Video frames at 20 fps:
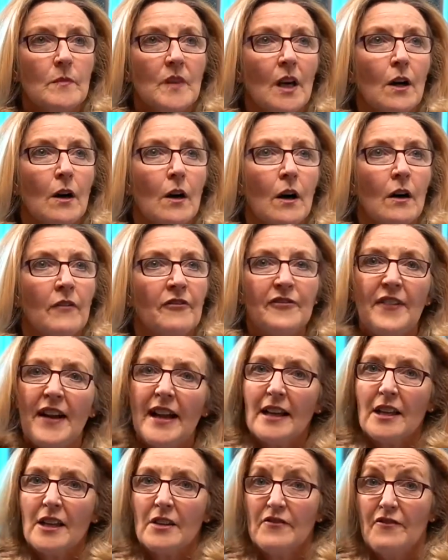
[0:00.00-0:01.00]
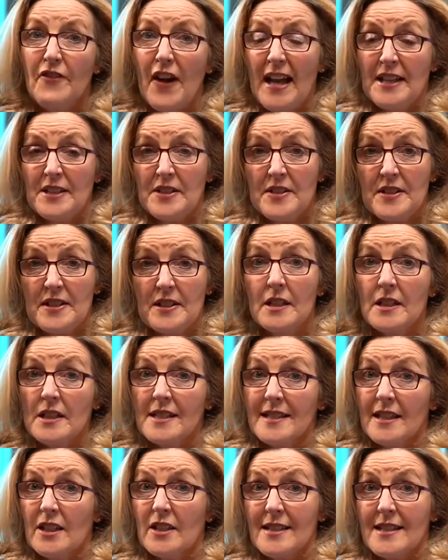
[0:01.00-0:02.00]
are fairly advanced
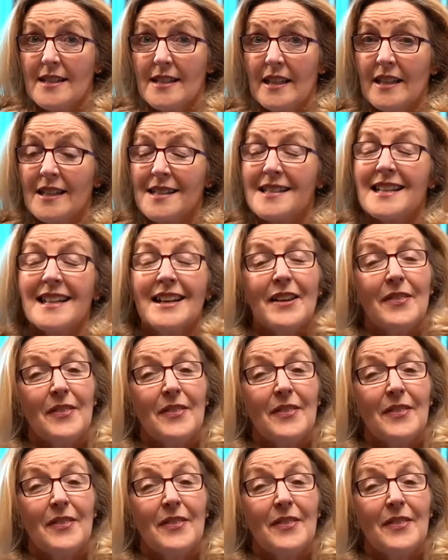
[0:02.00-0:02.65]
sight singers.